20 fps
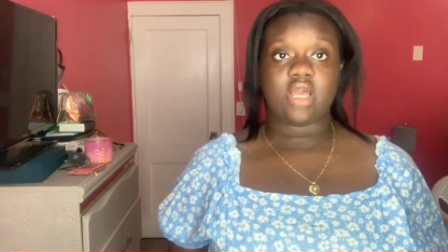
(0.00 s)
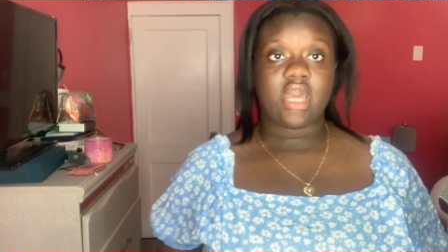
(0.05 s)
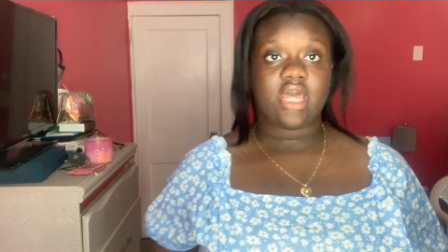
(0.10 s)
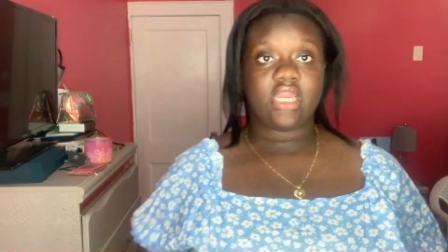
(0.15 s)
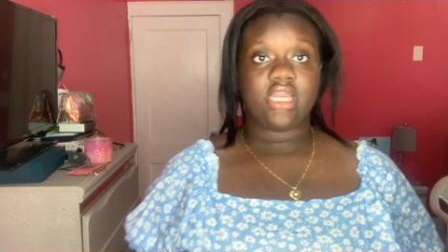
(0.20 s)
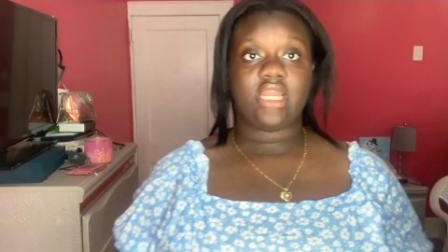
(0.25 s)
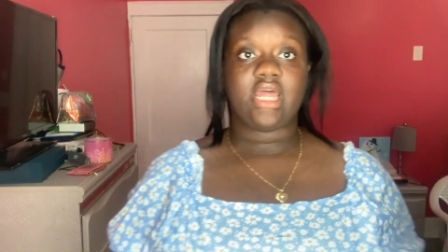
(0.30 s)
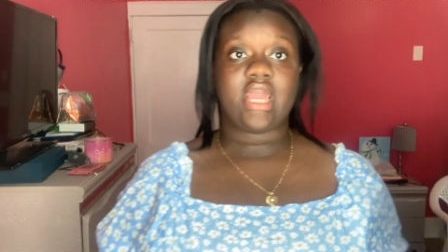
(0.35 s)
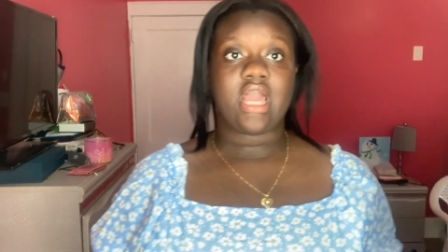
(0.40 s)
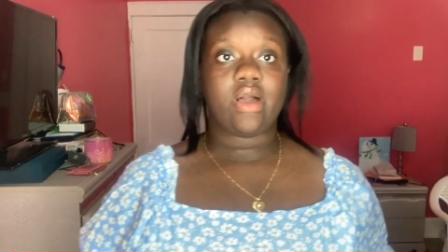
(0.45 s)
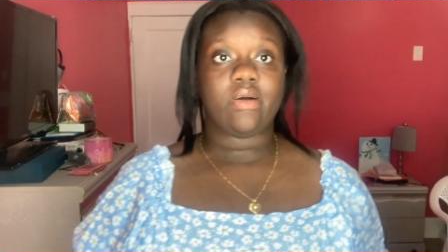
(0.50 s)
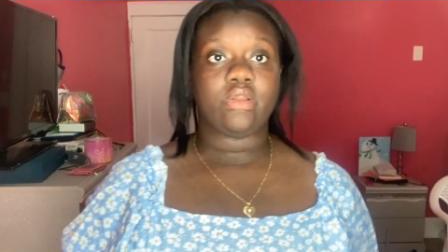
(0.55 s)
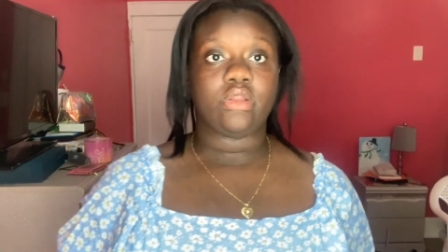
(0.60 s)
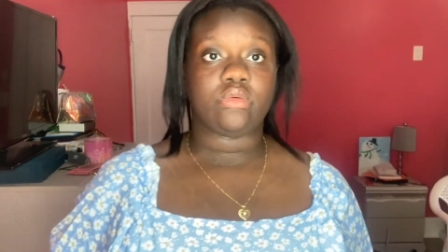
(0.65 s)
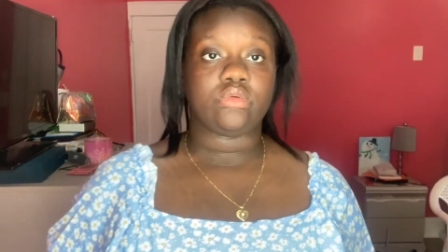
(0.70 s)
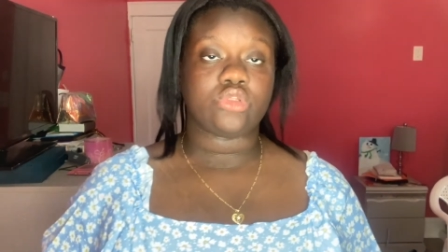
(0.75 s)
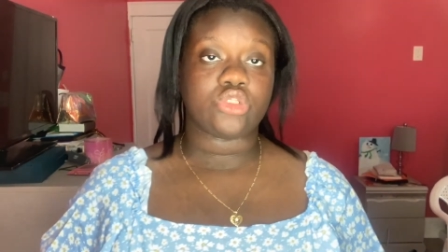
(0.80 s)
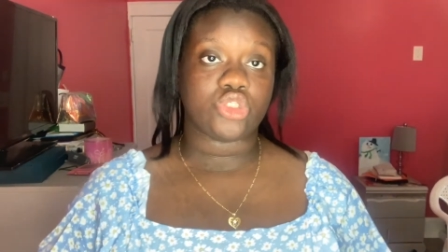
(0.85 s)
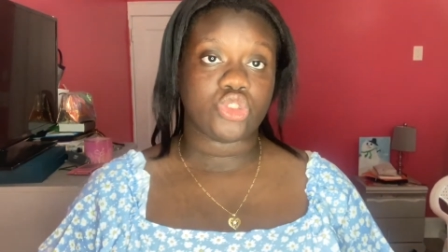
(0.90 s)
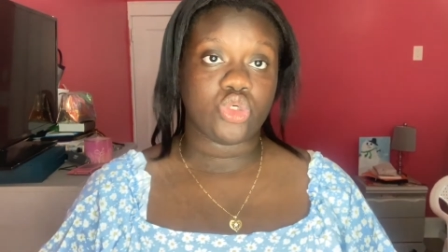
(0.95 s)
I didn't like how it
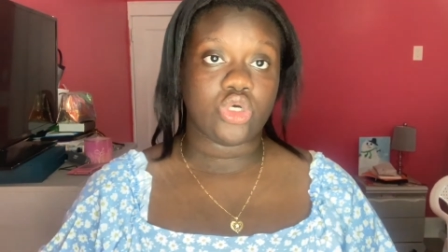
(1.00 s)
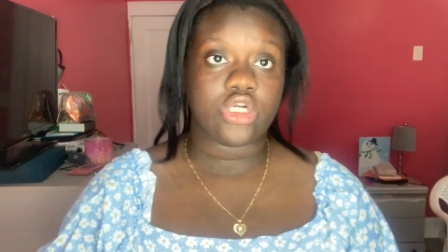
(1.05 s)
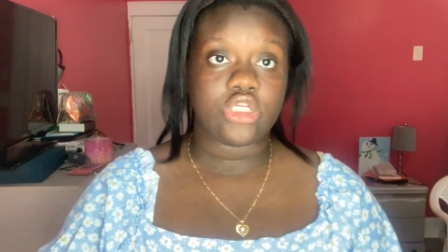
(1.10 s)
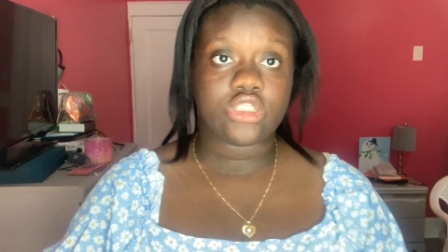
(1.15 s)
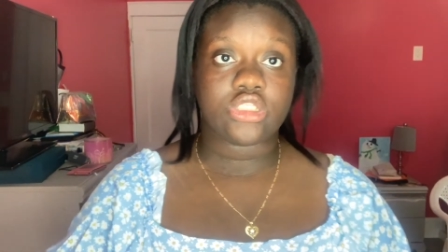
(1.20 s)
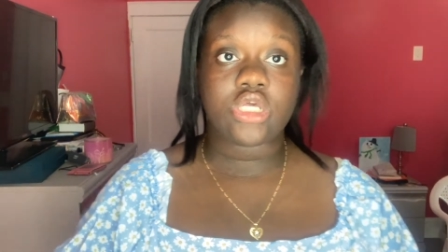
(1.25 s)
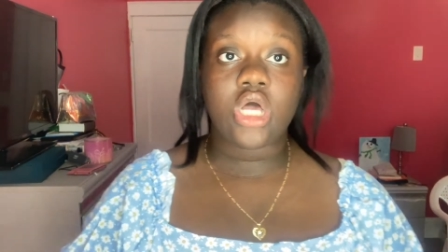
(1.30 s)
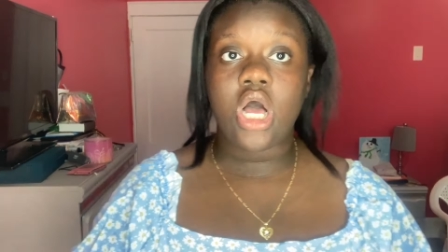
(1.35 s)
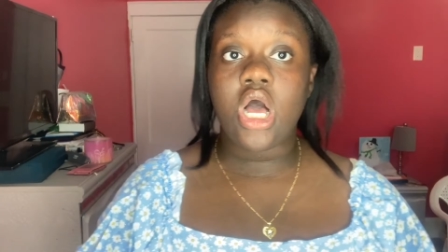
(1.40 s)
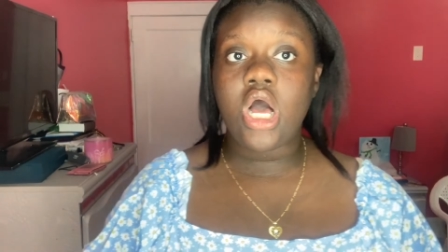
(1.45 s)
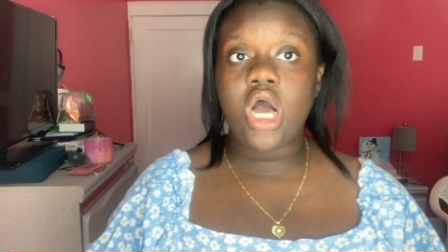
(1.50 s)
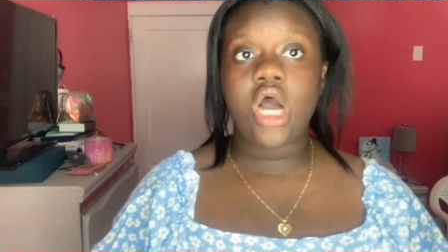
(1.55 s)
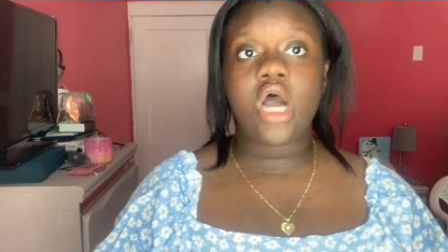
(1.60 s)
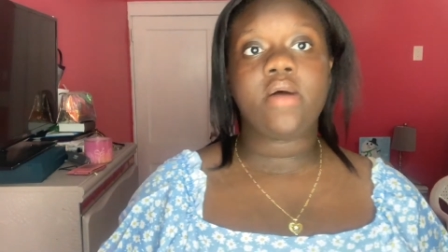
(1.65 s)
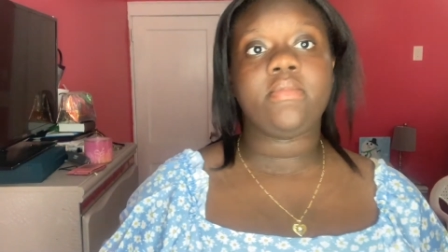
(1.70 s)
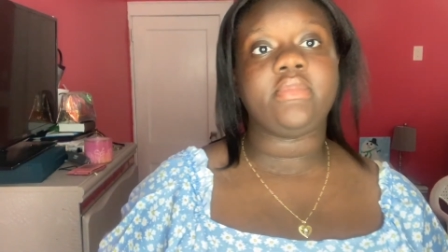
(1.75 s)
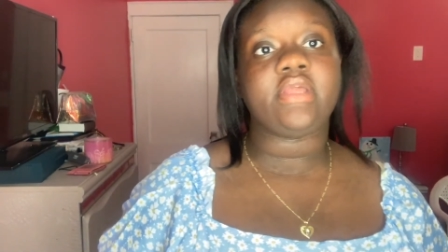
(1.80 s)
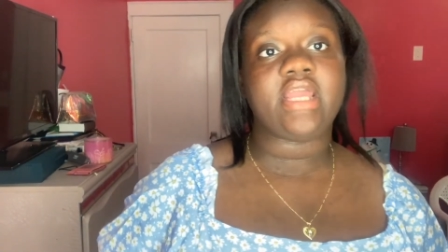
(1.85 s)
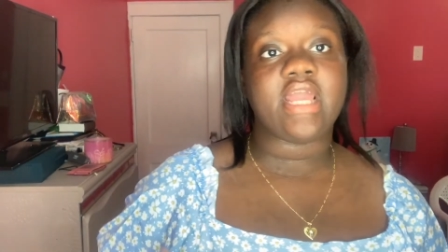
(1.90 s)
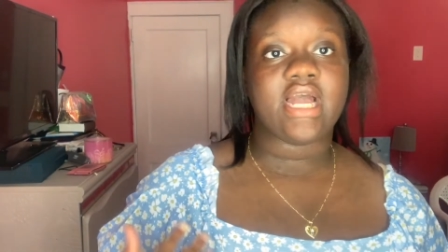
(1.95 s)
was short.
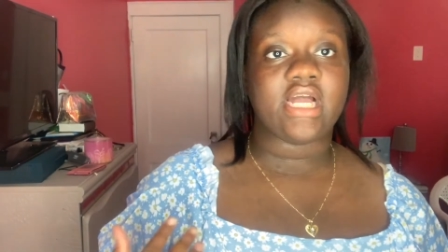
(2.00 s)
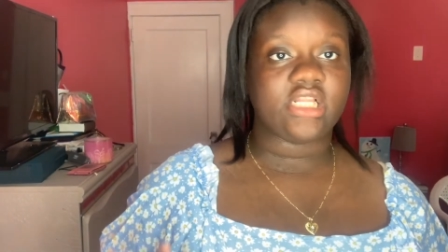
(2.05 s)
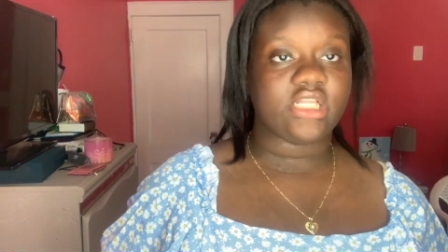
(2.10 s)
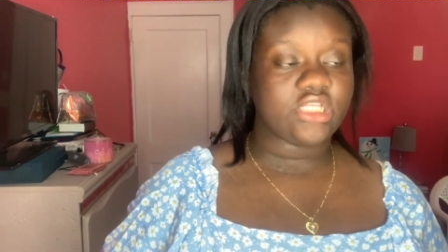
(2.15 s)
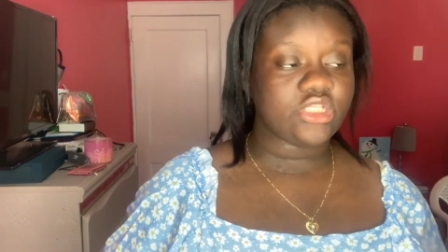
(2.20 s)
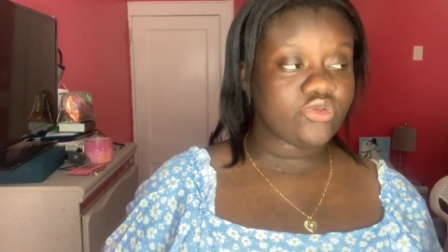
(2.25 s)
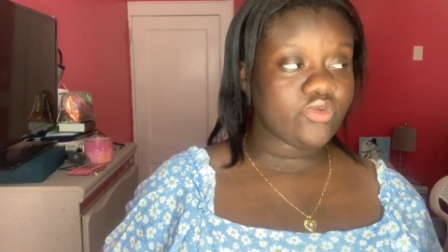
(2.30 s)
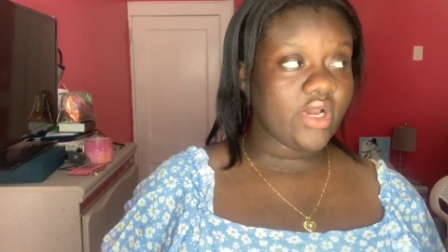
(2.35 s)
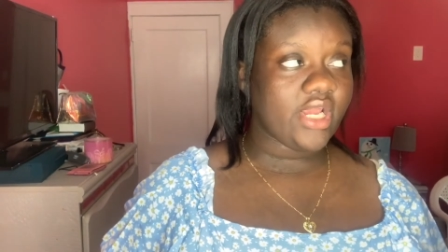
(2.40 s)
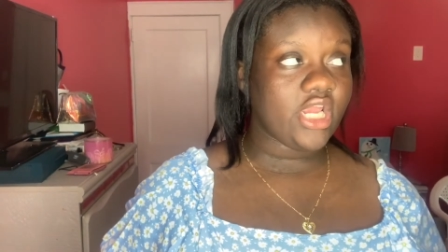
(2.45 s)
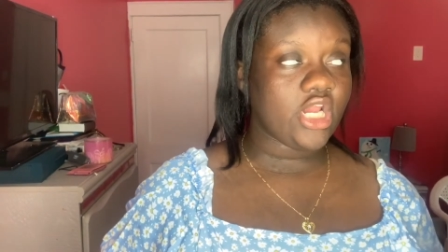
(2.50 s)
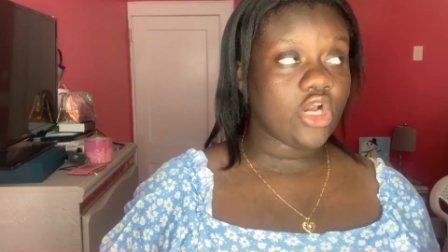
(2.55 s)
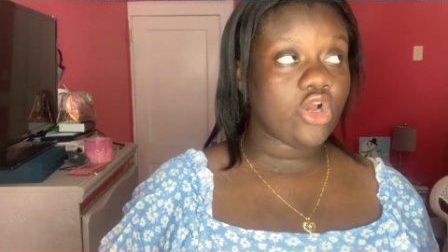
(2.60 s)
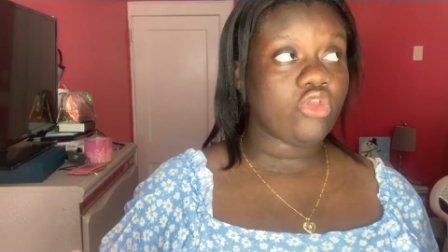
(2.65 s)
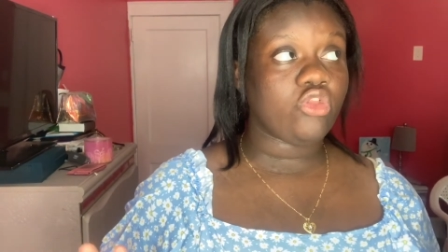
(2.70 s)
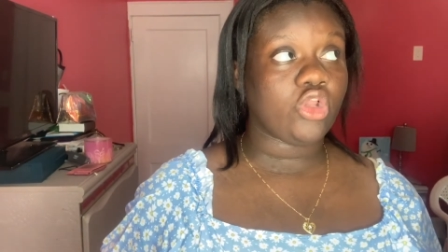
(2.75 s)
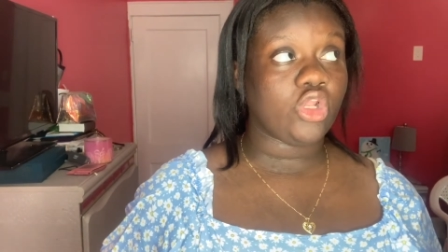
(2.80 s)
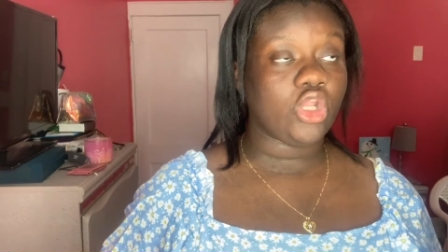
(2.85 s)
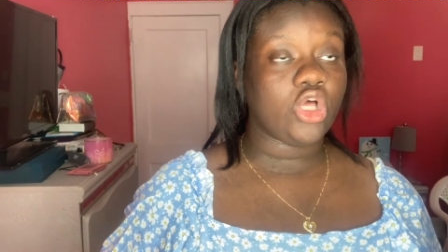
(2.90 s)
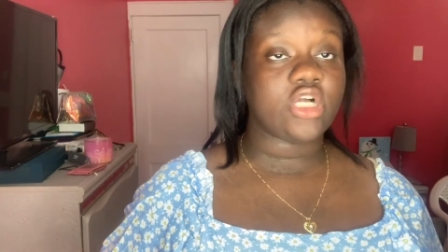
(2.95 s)
Um, yeah, this right here on
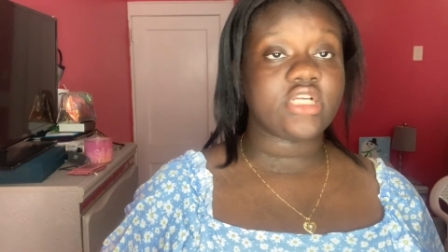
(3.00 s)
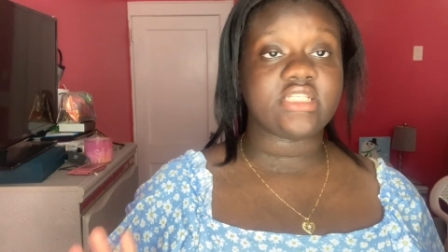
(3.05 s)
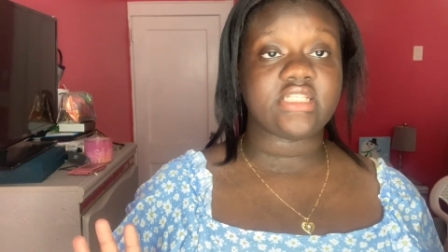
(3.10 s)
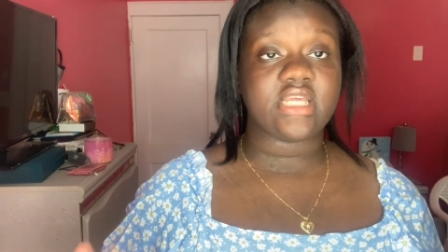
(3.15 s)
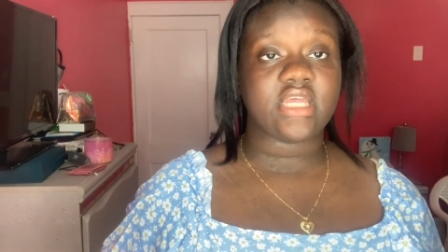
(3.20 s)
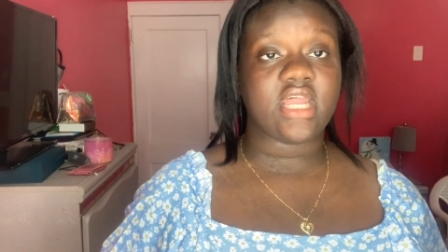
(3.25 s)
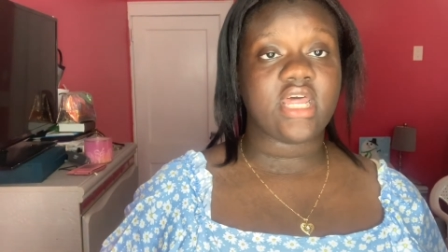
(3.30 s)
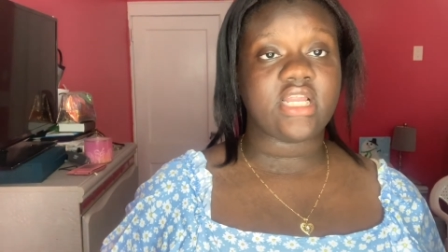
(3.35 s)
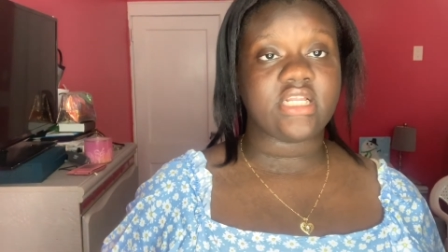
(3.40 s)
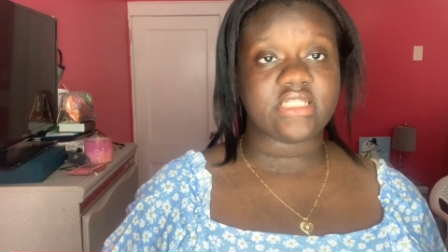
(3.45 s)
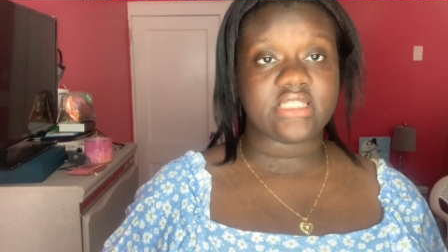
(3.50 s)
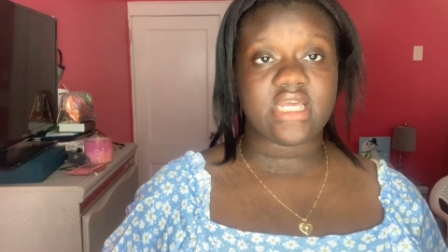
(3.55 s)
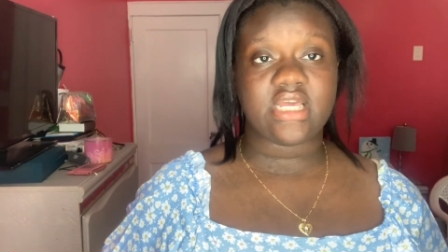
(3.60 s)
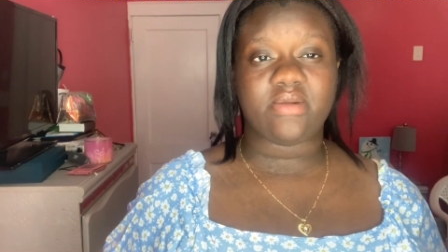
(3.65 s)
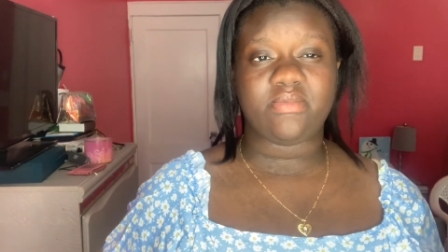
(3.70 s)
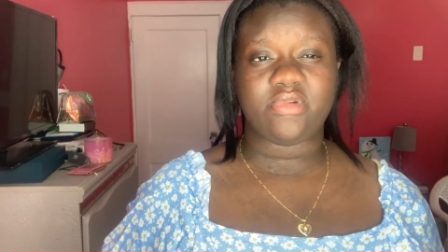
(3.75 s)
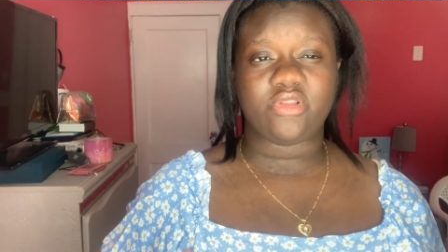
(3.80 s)
the looks, 10 out of 10.